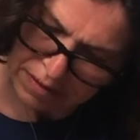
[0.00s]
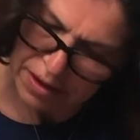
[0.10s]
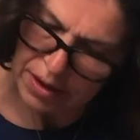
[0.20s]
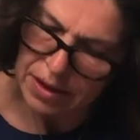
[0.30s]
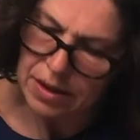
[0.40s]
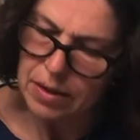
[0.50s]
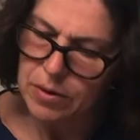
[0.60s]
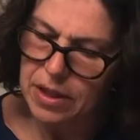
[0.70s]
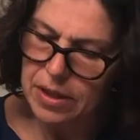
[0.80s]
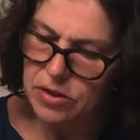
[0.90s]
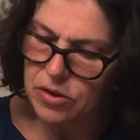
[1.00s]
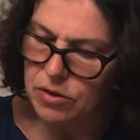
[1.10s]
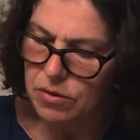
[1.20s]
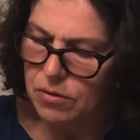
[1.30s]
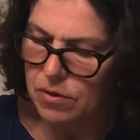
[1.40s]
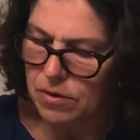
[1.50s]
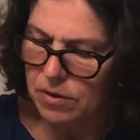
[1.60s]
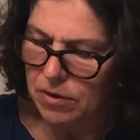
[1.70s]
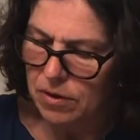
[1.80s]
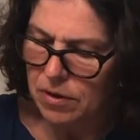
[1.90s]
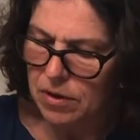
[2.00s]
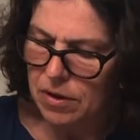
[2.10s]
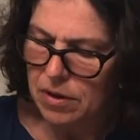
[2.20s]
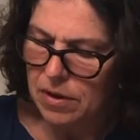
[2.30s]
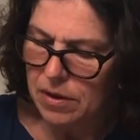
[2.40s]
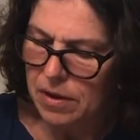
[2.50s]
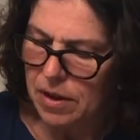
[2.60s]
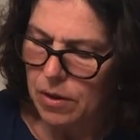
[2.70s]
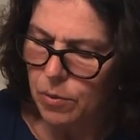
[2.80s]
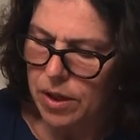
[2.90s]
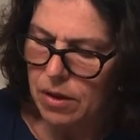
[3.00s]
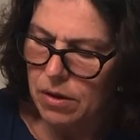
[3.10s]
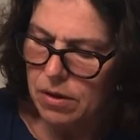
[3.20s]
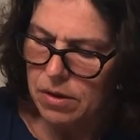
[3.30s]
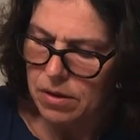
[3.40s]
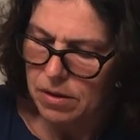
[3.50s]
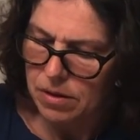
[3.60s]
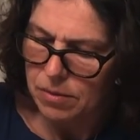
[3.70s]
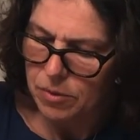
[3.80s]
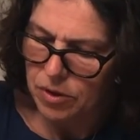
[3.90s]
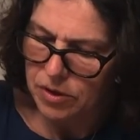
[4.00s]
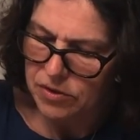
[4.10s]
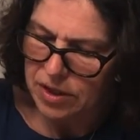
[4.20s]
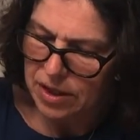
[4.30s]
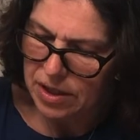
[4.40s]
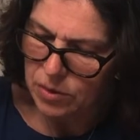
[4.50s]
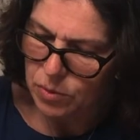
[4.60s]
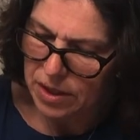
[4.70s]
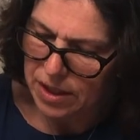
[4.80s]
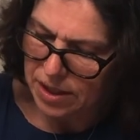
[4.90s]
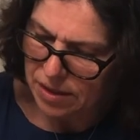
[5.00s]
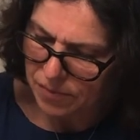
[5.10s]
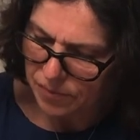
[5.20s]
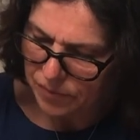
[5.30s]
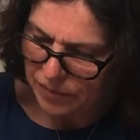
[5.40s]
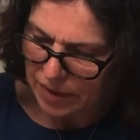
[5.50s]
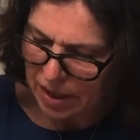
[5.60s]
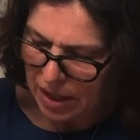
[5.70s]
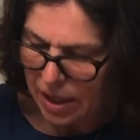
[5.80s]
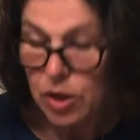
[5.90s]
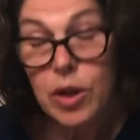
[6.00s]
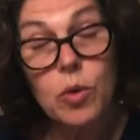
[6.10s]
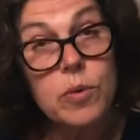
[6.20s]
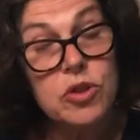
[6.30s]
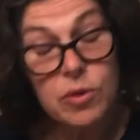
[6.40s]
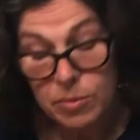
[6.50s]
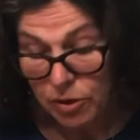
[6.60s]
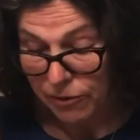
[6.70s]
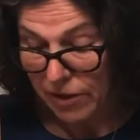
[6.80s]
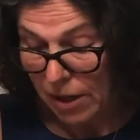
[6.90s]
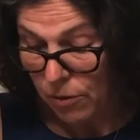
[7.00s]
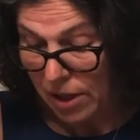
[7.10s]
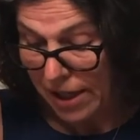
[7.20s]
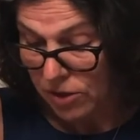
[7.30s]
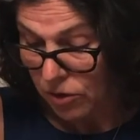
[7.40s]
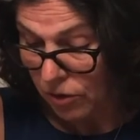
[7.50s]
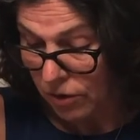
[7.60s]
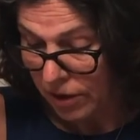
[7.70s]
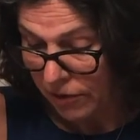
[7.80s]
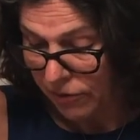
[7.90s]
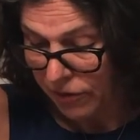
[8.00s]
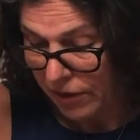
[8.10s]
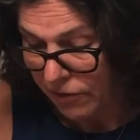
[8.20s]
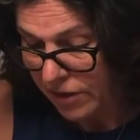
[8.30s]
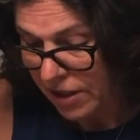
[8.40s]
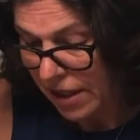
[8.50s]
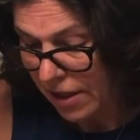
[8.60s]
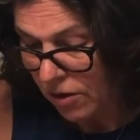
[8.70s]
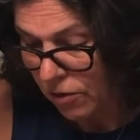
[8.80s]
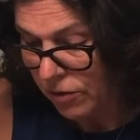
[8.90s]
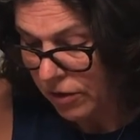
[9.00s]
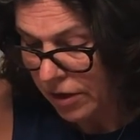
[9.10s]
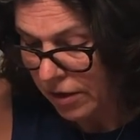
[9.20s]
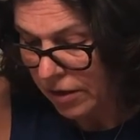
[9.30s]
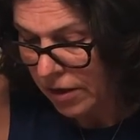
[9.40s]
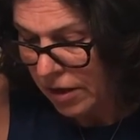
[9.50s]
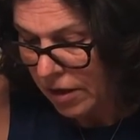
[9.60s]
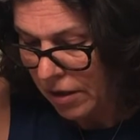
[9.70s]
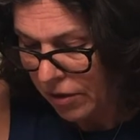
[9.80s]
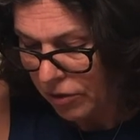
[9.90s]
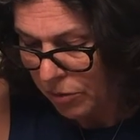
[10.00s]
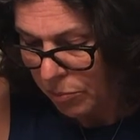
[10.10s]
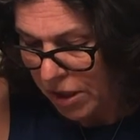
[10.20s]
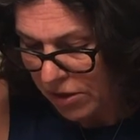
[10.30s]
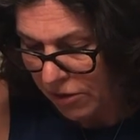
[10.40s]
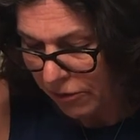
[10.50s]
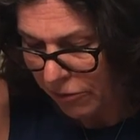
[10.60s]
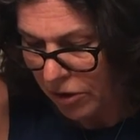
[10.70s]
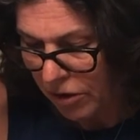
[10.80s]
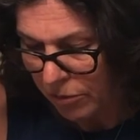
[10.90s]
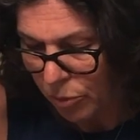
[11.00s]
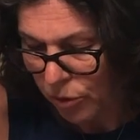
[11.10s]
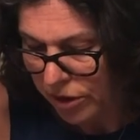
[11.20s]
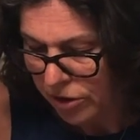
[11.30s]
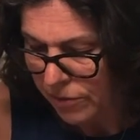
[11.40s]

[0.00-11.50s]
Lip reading: And now it gets through. There we are. I'm gonna tie that one in. You can always trim your flower later on if it's like on the piece of cardboard.